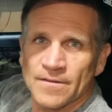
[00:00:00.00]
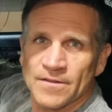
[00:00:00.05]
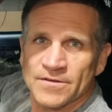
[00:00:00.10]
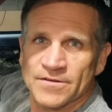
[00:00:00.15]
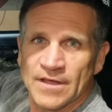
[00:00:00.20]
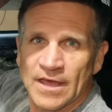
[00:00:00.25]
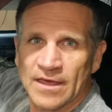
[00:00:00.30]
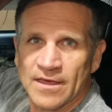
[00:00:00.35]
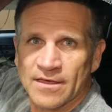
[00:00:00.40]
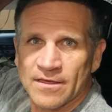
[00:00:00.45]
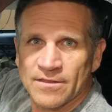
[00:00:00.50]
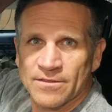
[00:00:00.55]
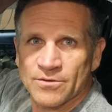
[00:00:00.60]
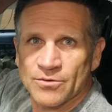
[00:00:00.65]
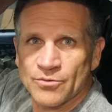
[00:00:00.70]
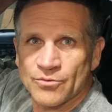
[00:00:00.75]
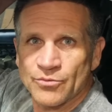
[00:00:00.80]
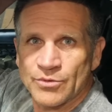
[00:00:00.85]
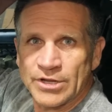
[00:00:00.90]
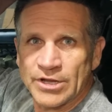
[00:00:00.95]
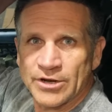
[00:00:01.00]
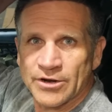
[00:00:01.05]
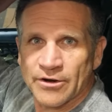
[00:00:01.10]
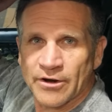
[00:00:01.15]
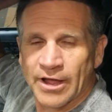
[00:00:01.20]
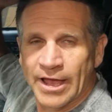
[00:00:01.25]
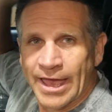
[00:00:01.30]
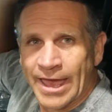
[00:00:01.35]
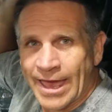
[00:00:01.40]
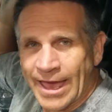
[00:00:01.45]
take the
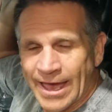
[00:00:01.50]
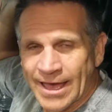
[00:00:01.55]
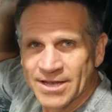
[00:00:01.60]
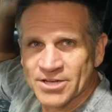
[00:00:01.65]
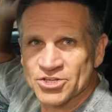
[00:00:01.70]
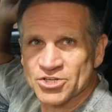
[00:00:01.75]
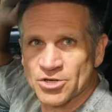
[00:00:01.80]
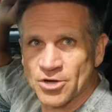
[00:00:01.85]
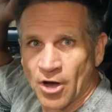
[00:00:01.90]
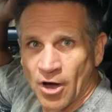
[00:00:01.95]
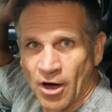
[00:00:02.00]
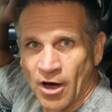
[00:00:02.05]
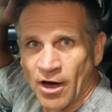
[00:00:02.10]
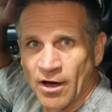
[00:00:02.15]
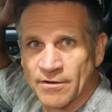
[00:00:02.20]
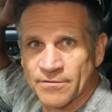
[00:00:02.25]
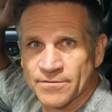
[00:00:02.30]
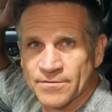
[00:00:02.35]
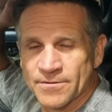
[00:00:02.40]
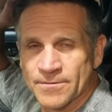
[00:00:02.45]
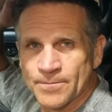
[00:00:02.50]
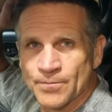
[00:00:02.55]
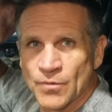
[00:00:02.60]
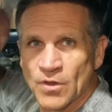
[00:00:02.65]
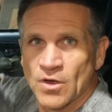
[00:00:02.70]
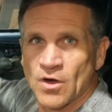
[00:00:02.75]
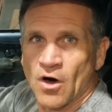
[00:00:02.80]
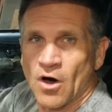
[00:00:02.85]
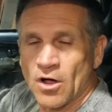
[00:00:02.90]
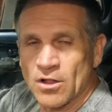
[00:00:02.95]
rear hatch off,
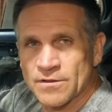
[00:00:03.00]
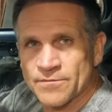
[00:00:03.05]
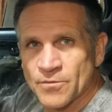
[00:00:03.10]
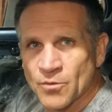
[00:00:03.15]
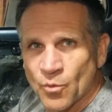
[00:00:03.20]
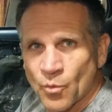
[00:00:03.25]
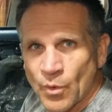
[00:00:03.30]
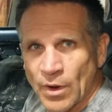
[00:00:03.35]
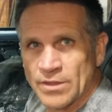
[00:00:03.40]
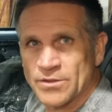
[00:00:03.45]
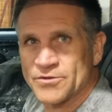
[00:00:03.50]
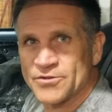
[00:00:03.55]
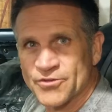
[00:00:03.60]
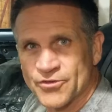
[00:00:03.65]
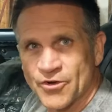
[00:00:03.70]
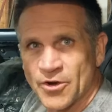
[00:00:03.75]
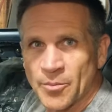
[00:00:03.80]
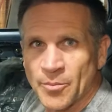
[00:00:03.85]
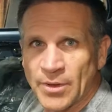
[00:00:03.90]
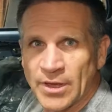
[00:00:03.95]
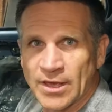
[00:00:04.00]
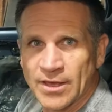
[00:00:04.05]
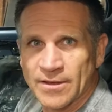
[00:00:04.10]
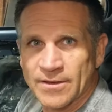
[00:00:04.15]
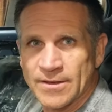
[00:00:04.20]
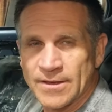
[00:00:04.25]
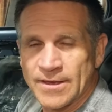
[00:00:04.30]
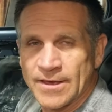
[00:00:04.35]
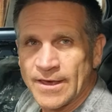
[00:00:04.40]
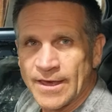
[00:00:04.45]
all of the weather stripping,
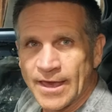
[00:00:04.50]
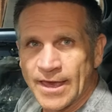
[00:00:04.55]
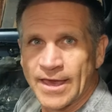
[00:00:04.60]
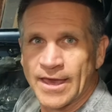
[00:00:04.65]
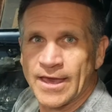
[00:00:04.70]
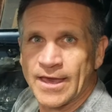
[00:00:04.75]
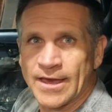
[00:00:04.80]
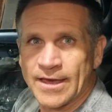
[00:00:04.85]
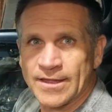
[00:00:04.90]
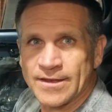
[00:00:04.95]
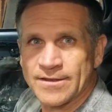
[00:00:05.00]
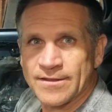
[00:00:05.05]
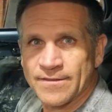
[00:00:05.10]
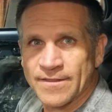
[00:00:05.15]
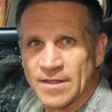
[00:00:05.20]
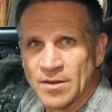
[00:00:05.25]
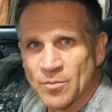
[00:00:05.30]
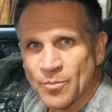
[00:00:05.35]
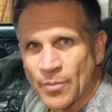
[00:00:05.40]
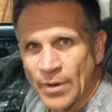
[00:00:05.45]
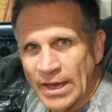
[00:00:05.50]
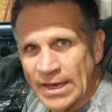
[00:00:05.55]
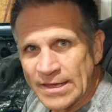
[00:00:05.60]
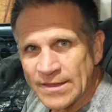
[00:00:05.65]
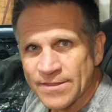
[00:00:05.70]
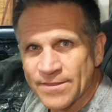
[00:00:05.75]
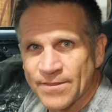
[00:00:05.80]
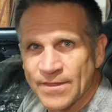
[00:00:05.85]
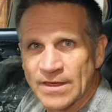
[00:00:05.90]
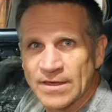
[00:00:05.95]
and then
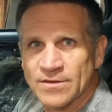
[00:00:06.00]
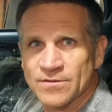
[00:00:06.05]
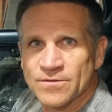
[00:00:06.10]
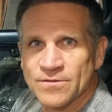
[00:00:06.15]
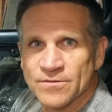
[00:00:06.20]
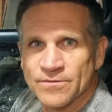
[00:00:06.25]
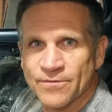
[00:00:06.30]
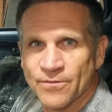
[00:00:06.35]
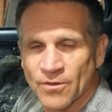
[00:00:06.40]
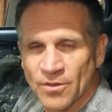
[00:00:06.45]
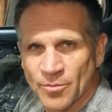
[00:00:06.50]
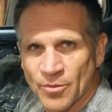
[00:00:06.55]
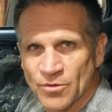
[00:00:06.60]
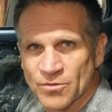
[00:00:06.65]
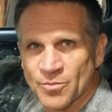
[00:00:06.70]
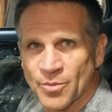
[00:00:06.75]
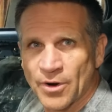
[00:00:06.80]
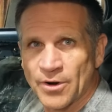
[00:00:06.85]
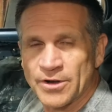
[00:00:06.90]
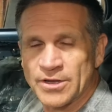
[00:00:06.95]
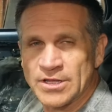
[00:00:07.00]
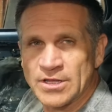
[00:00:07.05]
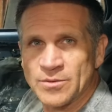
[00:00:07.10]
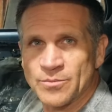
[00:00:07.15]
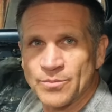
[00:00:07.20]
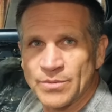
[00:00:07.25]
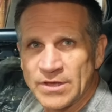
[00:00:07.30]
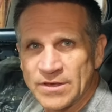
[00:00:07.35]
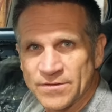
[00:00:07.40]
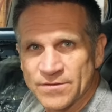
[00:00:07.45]
paint things for the most part
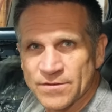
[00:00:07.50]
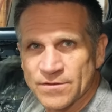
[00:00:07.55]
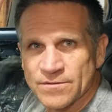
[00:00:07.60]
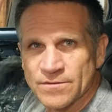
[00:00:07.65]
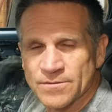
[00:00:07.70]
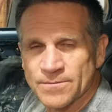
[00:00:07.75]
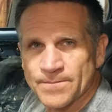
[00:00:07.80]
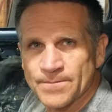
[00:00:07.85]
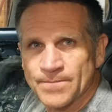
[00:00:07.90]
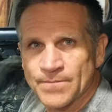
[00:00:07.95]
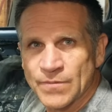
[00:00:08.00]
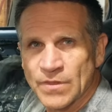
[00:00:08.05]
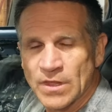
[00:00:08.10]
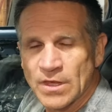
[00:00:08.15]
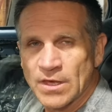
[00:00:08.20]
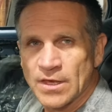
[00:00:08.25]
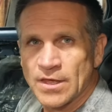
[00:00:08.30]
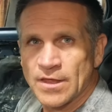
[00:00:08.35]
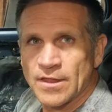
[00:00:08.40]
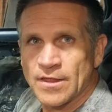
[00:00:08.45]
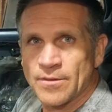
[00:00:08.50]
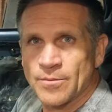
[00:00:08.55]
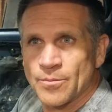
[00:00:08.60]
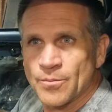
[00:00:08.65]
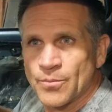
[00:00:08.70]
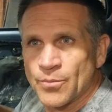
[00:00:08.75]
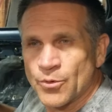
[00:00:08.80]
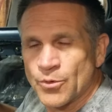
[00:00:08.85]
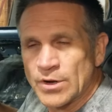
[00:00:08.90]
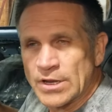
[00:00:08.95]
in pieces,
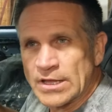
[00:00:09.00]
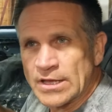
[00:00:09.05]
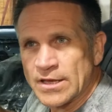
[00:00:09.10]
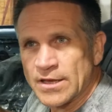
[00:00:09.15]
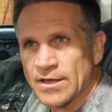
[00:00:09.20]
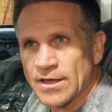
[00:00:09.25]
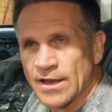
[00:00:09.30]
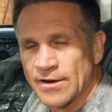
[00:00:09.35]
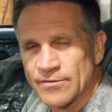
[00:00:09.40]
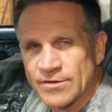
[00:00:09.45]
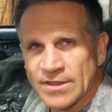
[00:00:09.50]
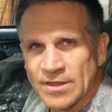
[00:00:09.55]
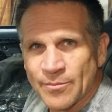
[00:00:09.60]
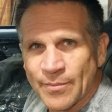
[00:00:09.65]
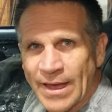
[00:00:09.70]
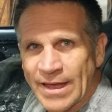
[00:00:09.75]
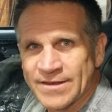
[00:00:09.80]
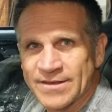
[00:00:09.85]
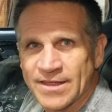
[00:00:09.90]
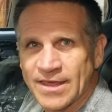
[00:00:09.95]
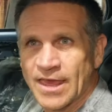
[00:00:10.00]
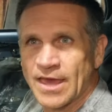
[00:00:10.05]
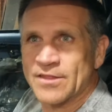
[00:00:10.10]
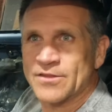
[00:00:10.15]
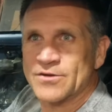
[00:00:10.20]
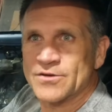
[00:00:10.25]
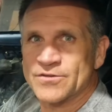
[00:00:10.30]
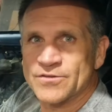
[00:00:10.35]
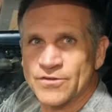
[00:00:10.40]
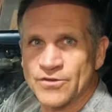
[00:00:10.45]
putting everything back
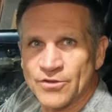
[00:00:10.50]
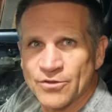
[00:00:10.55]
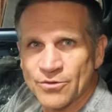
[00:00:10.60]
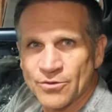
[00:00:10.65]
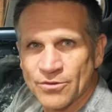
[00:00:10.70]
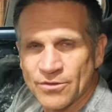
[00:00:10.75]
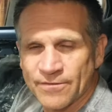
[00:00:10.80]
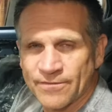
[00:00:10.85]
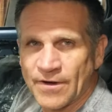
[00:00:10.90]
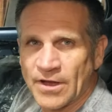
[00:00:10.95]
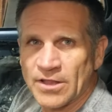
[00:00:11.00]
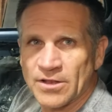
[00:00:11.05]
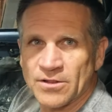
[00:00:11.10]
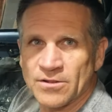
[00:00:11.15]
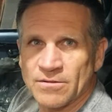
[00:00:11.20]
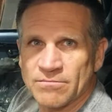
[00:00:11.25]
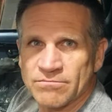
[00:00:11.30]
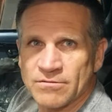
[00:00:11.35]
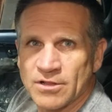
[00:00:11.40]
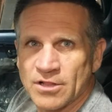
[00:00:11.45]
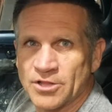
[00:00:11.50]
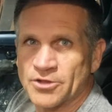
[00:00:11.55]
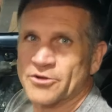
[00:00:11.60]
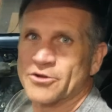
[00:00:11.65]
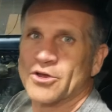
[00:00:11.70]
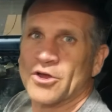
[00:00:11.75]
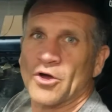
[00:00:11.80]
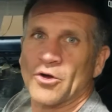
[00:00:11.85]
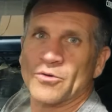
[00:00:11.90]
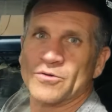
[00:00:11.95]
together to do the final clear
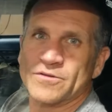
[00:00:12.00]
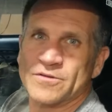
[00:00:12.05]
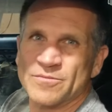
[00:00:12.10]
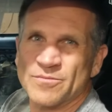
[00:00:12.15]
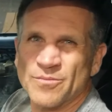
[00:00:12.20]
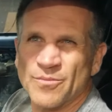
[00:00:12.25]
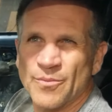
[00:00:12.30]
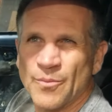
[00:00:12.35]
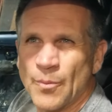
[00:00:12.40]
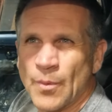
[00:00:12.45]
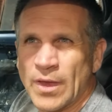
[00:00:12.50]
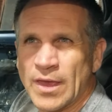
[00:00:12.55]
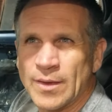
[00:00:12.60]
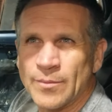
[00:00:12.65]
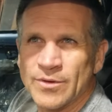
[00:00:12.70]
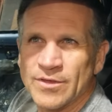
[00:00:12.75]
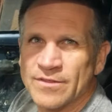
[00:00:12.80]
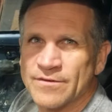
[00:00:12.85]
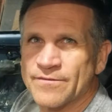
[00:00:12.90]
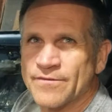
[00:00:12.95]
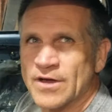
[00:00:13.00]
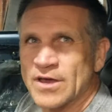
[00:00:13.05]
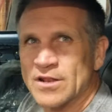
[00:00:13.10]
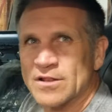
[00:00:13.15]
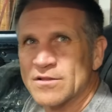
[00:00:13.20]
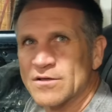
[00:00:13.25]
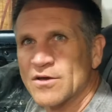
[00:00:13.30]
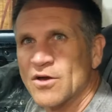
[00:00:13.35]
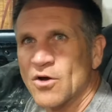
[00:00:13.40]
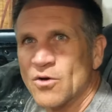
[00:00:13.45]
coat. Maybe the
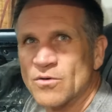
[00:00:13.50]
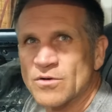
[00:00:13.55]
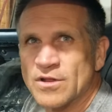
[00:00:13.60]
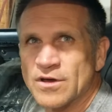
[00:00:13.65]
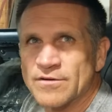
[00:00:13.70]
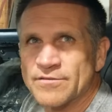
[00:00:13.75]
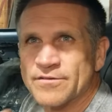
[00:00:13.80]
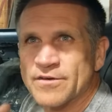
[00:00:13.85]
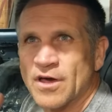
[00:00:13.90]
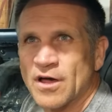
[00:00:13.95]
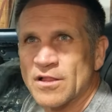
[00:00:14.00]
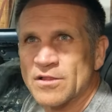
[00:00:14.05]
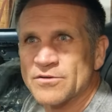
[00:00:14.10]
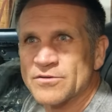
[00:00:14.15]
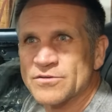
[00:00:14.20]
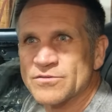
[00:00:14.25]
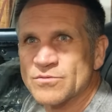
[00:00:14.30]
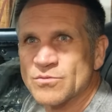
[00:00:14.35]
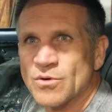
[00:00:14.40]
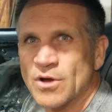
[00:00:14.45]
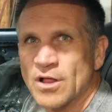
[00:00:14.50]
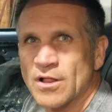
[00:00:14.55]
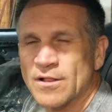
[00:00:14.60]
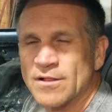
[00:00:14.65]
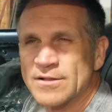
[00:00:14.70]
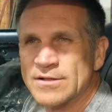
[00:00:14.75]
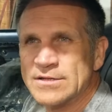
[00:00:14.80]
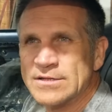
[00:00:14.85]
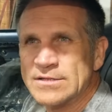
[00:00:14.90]
final coat of color as well,